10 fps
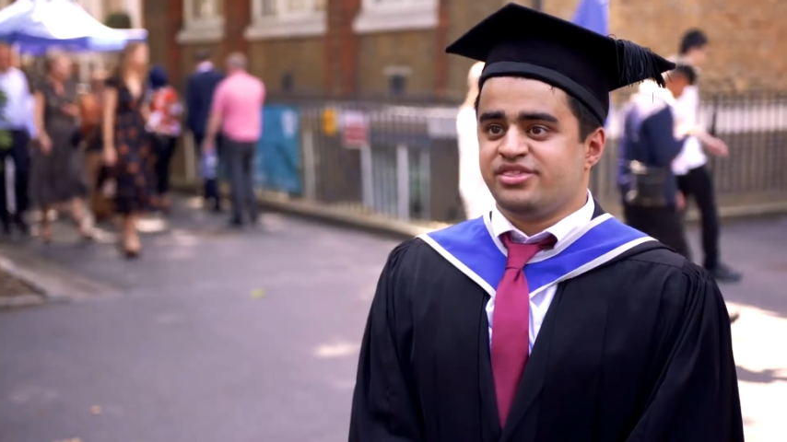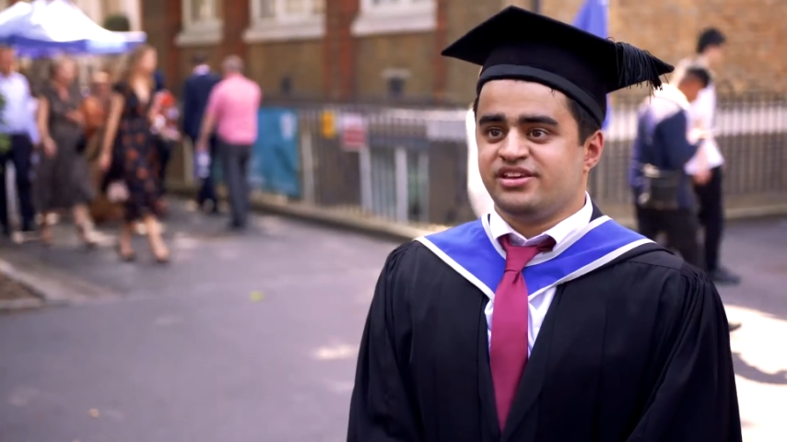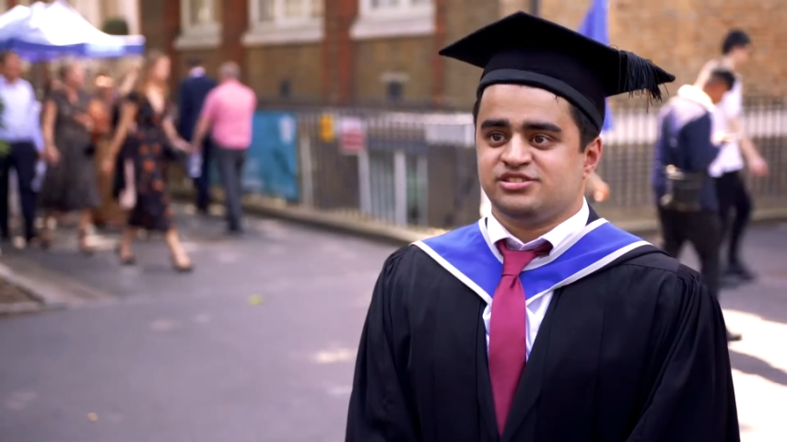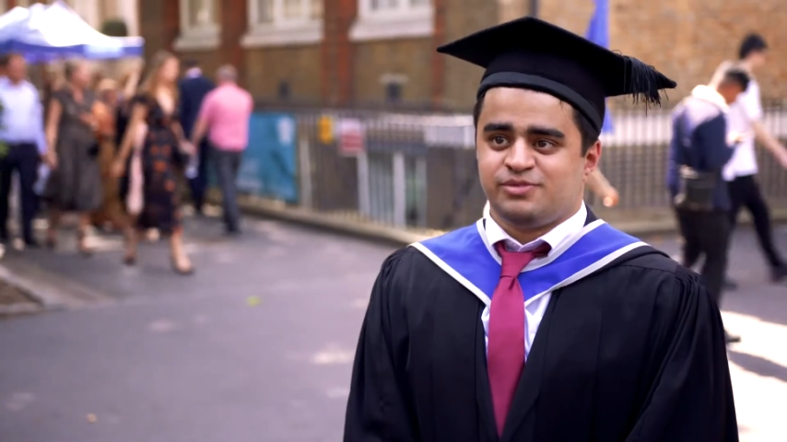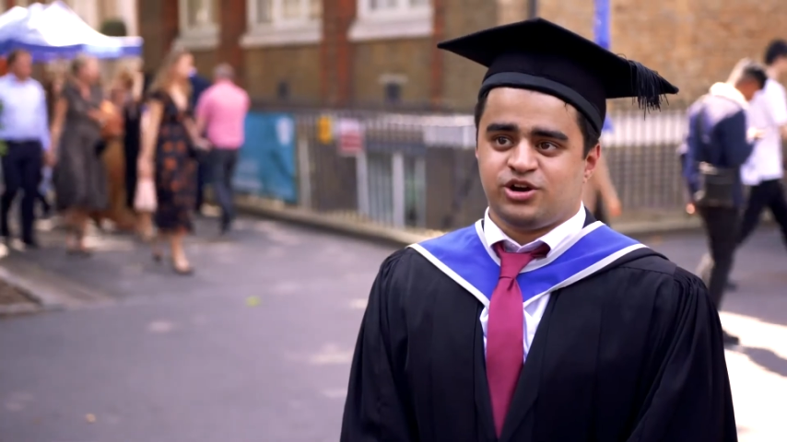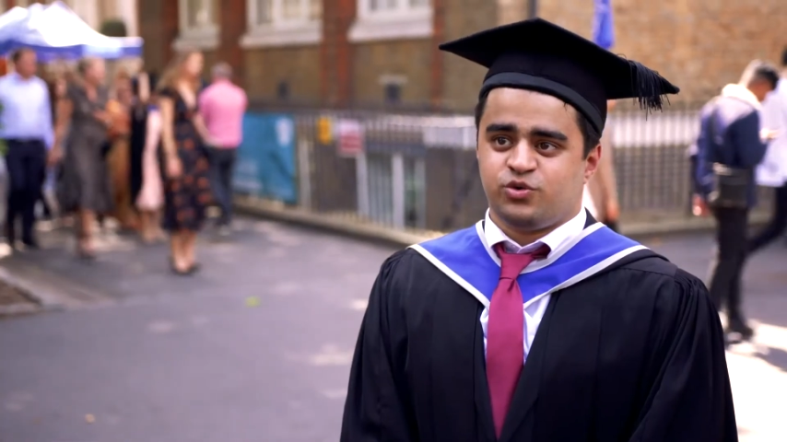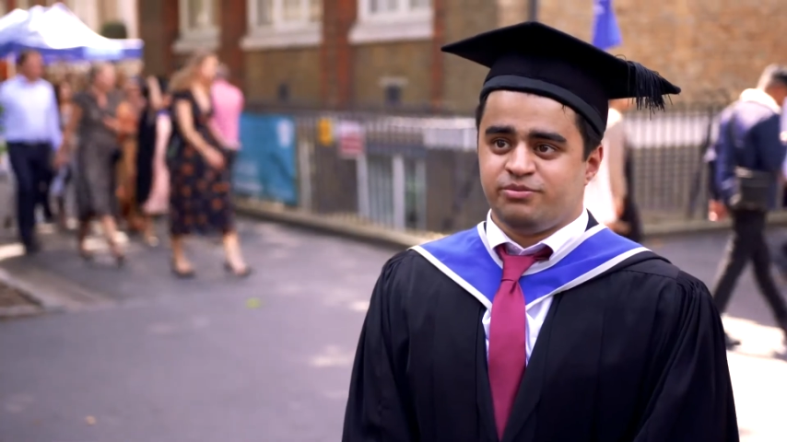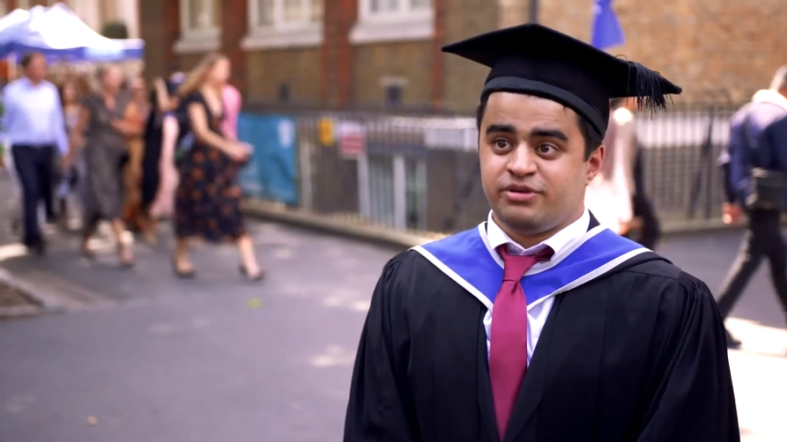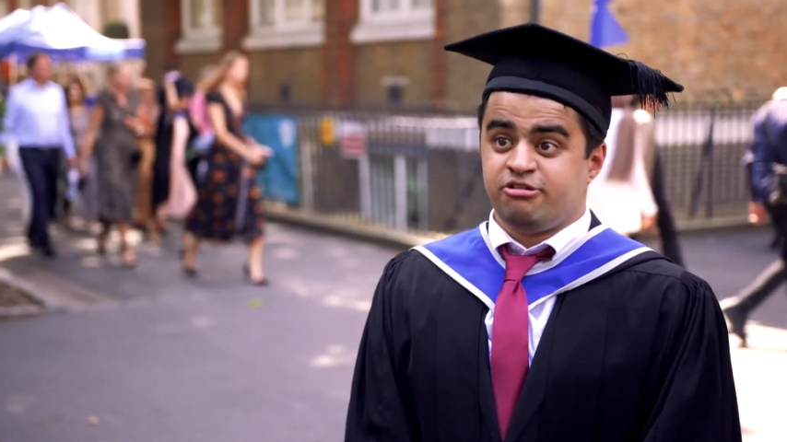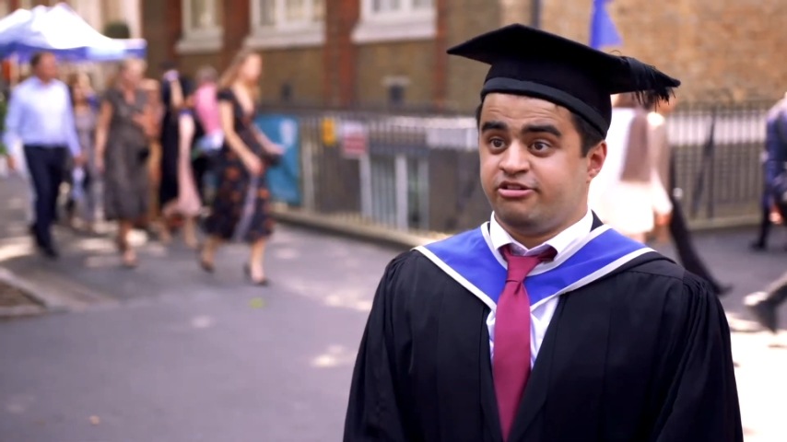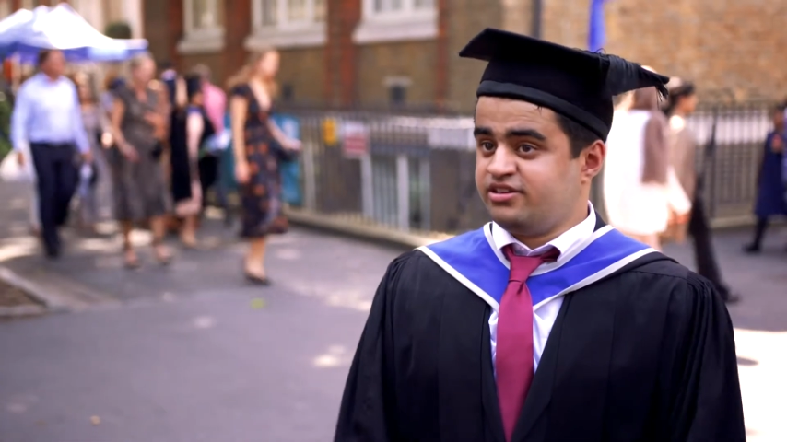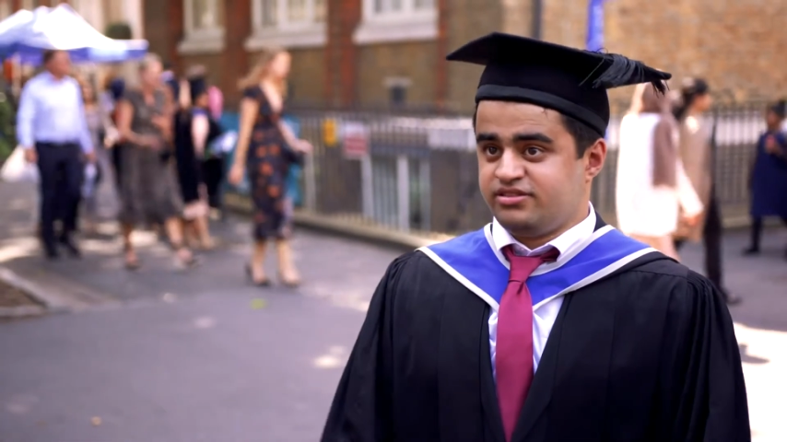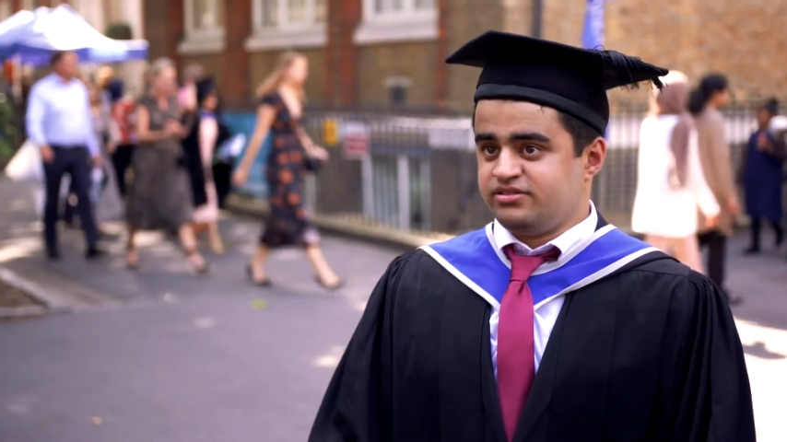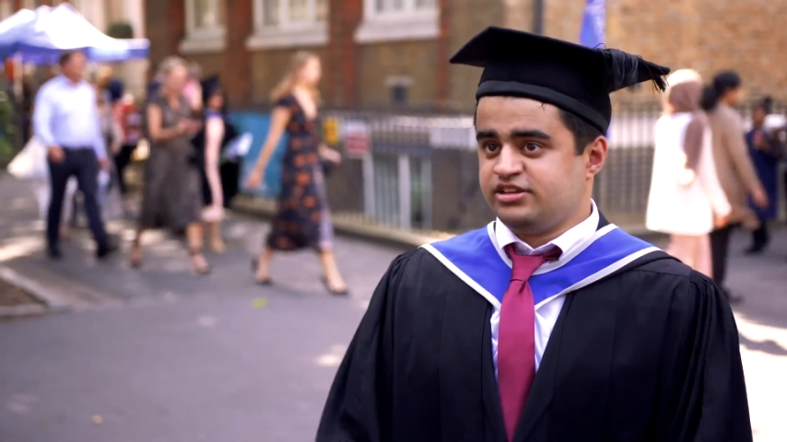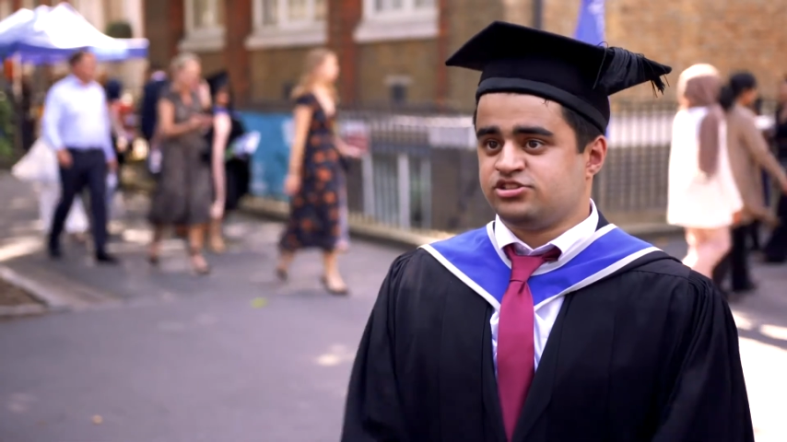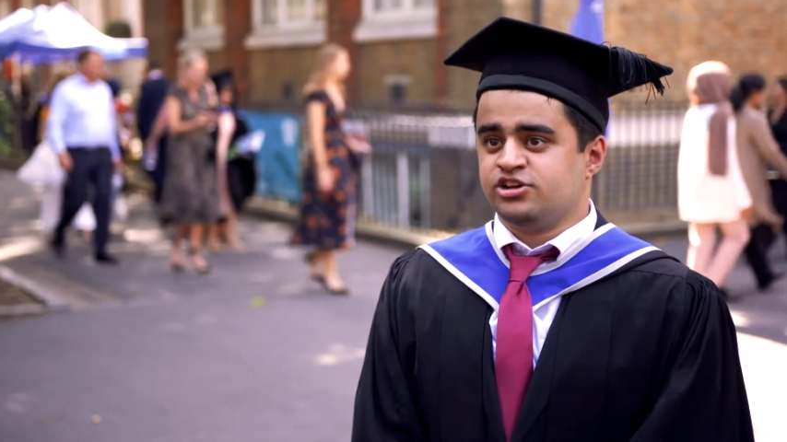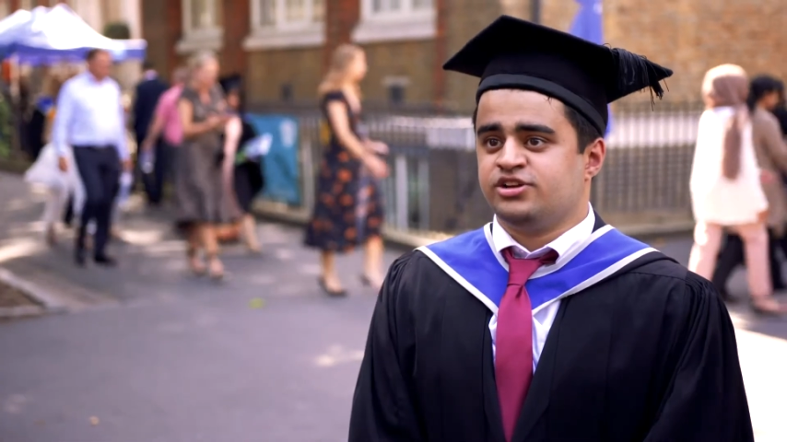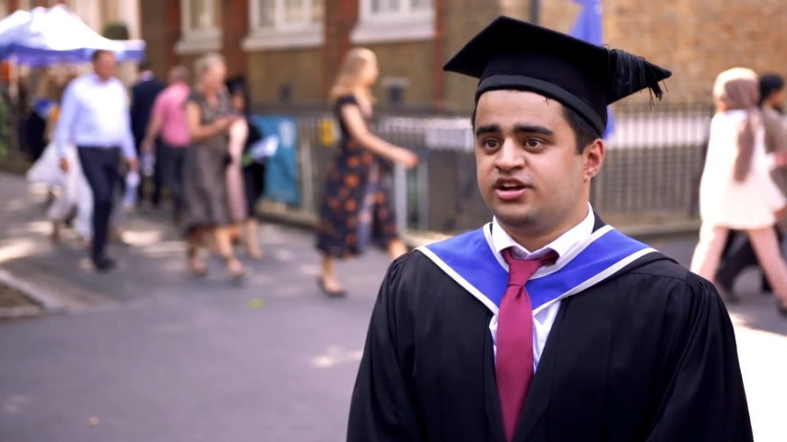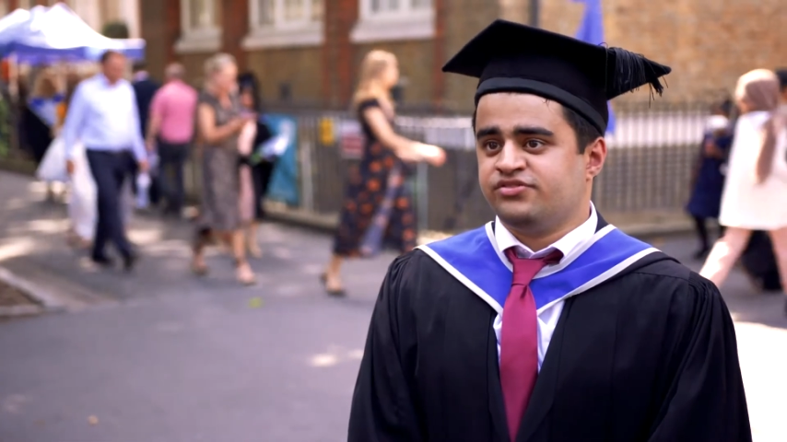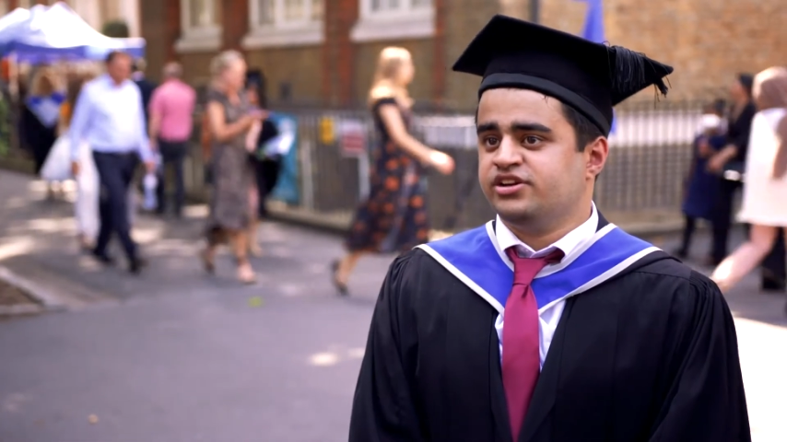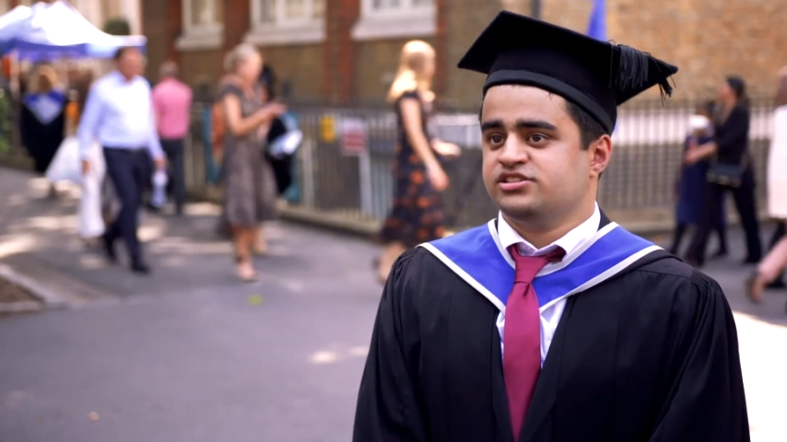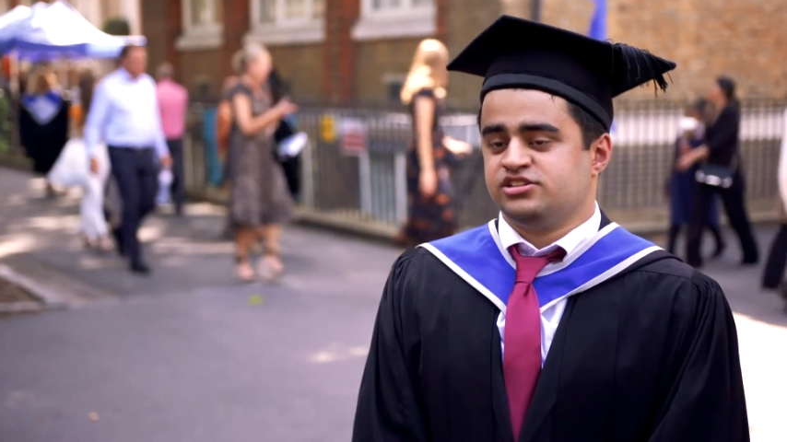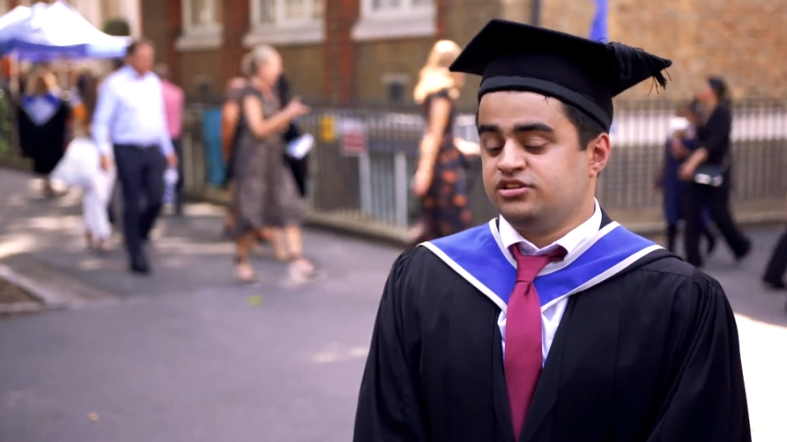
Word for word: things about Queen Mary that it's so diverse,